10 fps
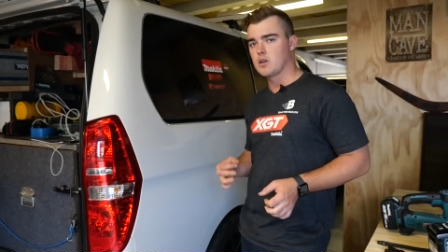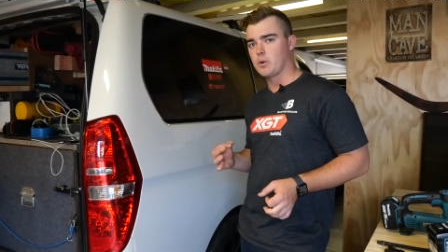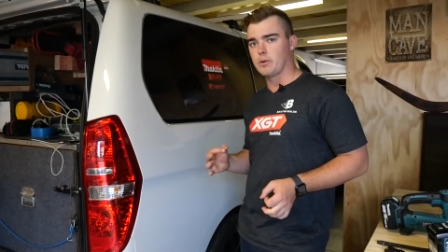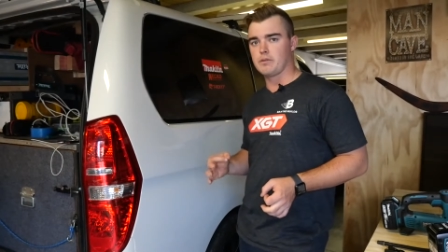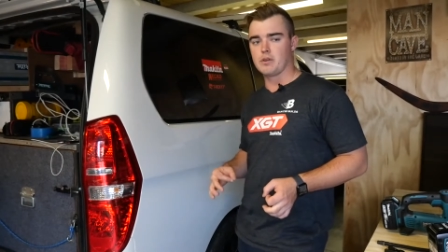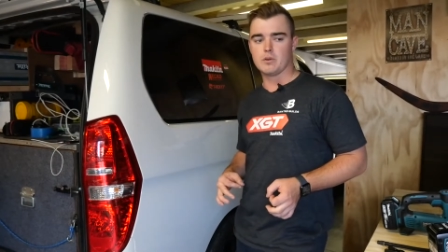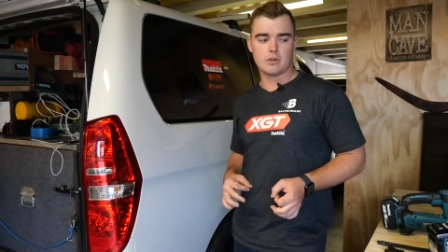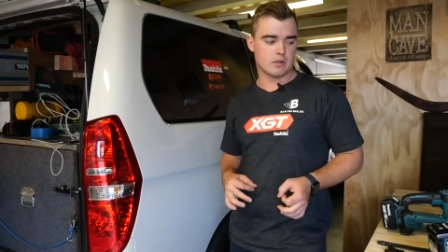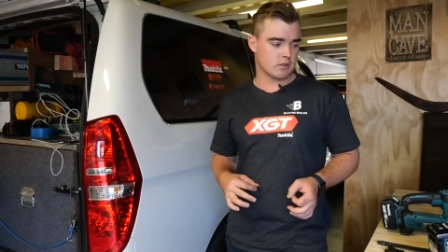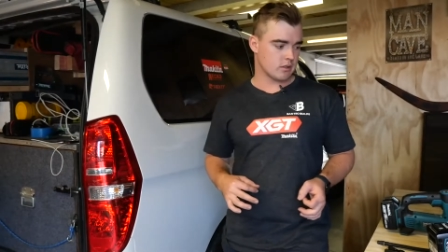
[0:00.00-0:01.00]
quick
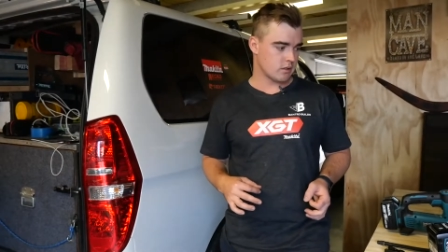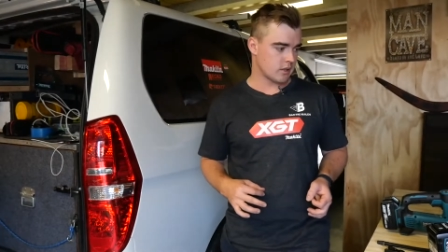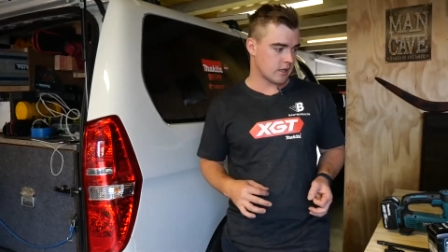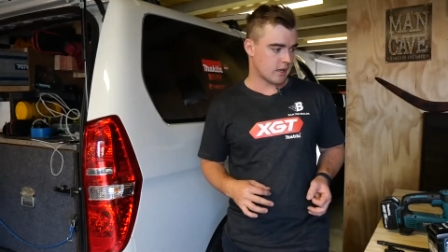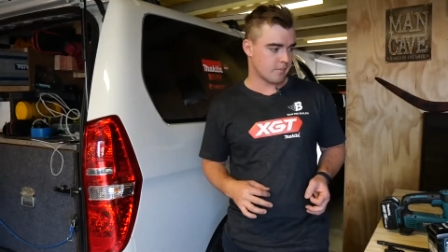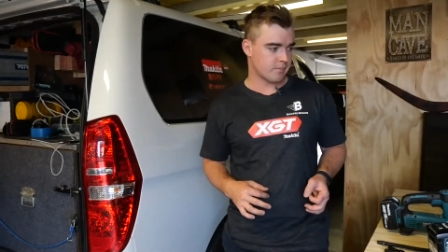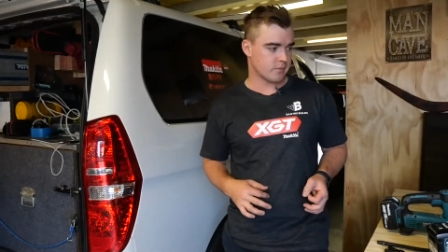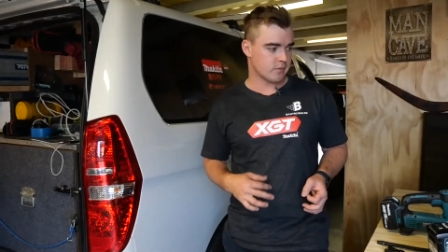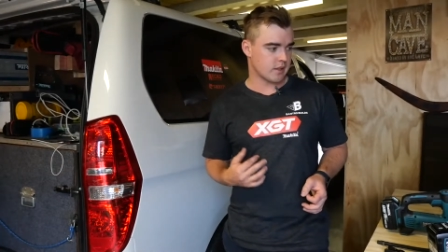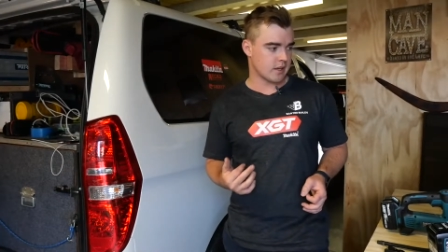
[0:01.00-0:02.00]
review um,
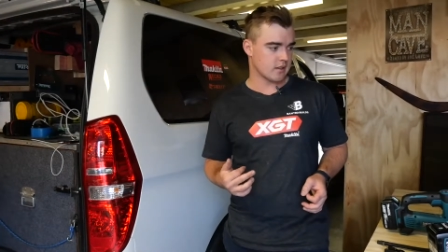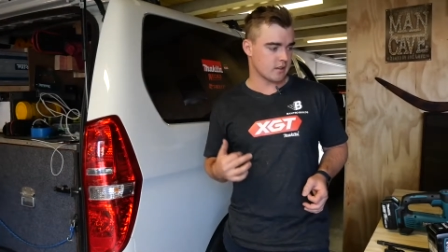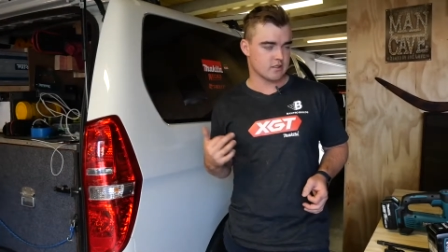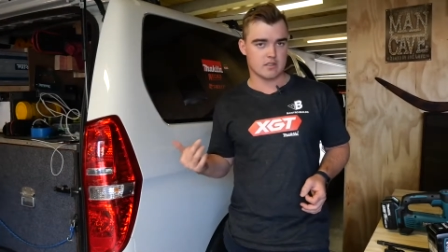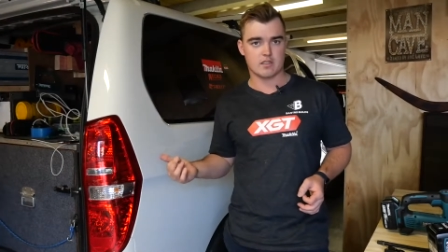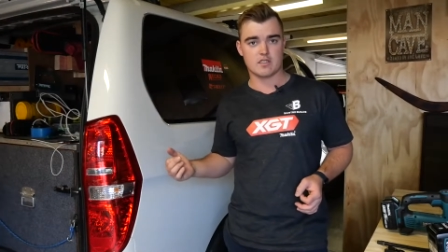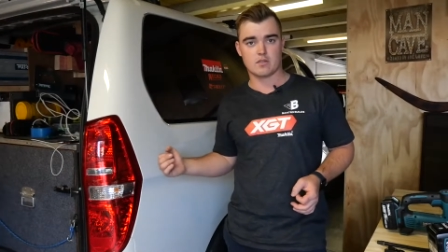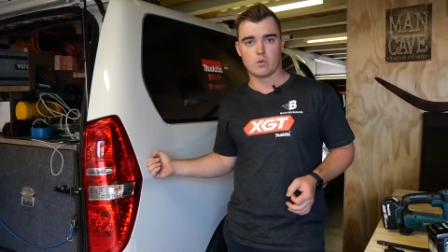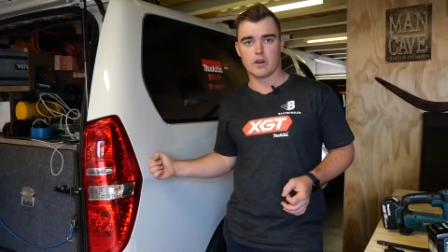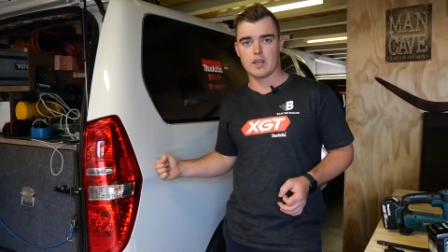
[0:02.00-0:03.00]
that is this
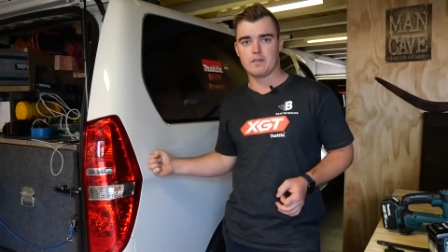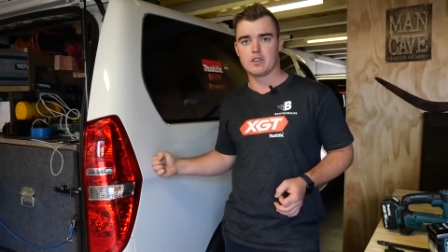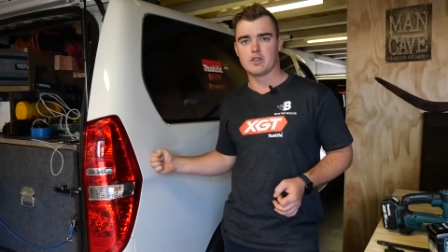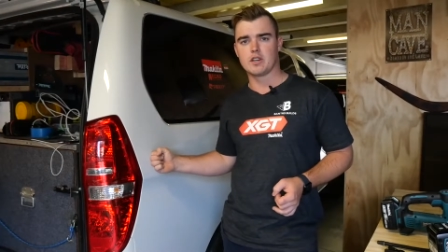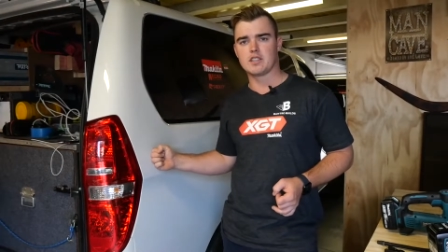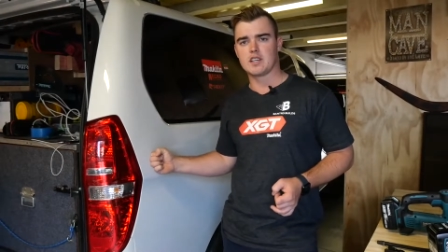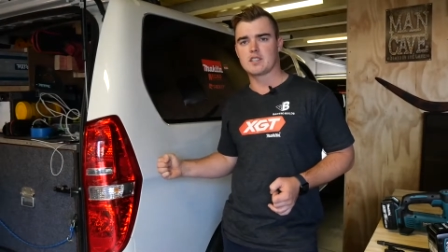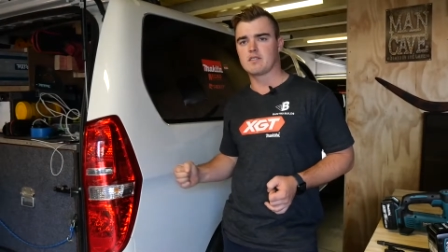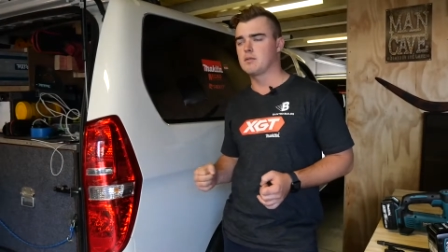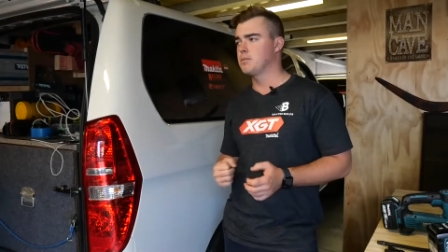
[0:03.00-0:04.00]
is quite a heavy duty
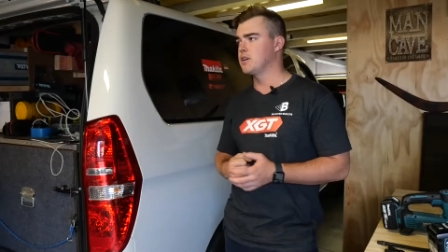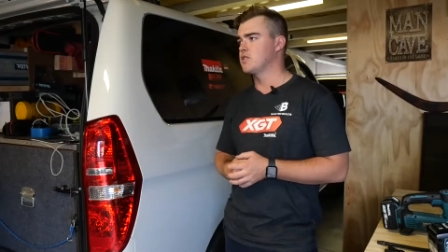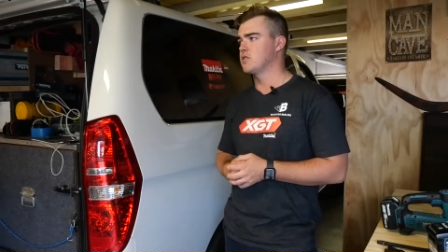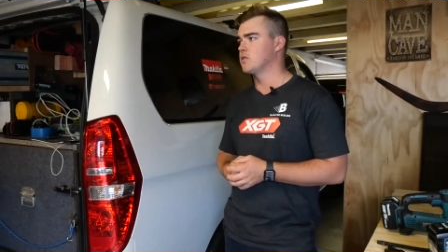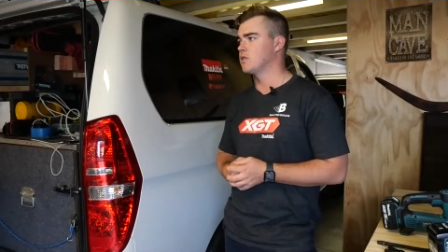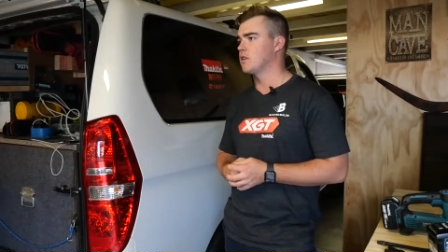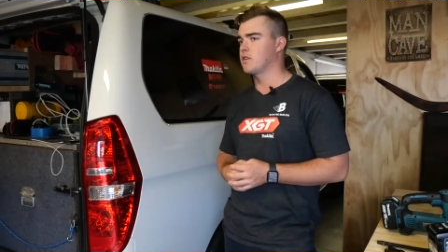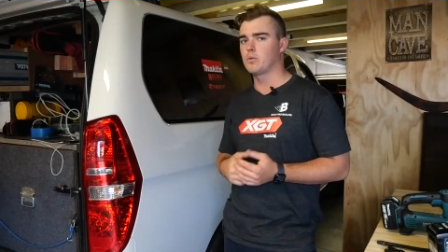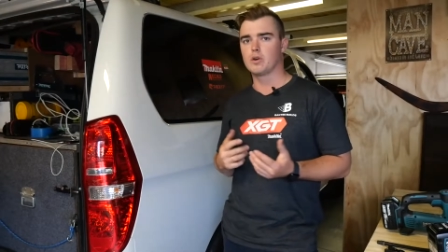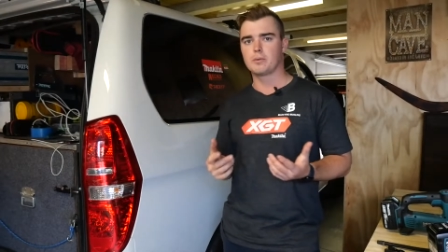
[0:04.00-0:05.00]
test compared to doing
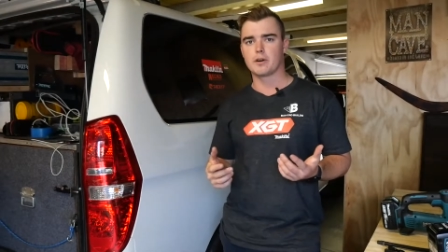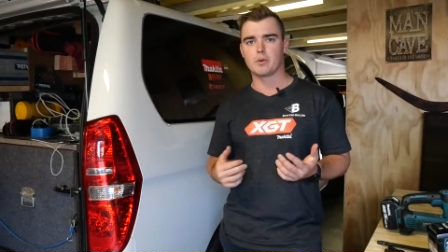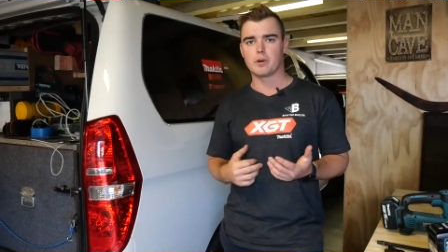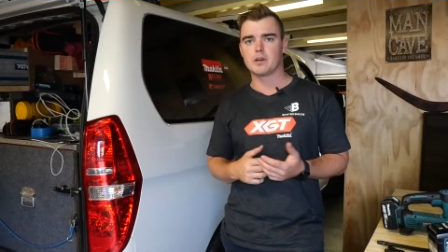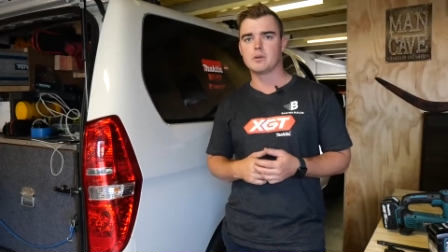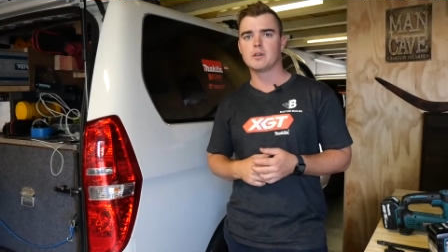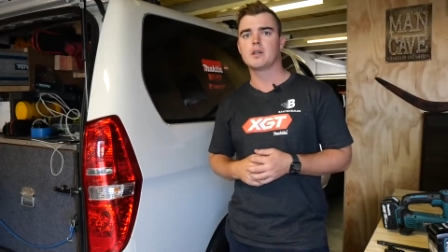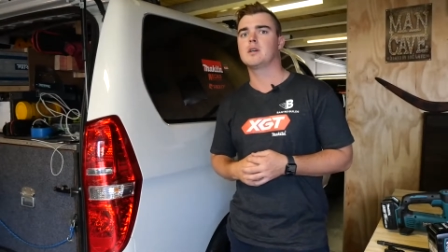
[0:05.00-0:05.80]
like a wheelbarrow wheel